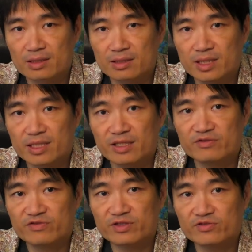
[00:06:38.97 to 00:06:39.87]
They can
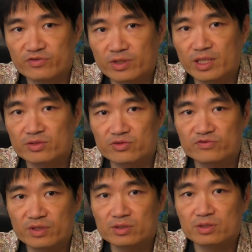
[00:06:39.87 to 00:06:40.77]
feel free to
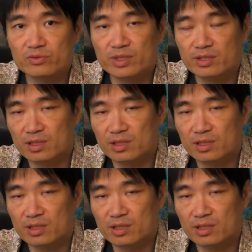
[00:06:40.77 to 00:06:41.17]
vote with their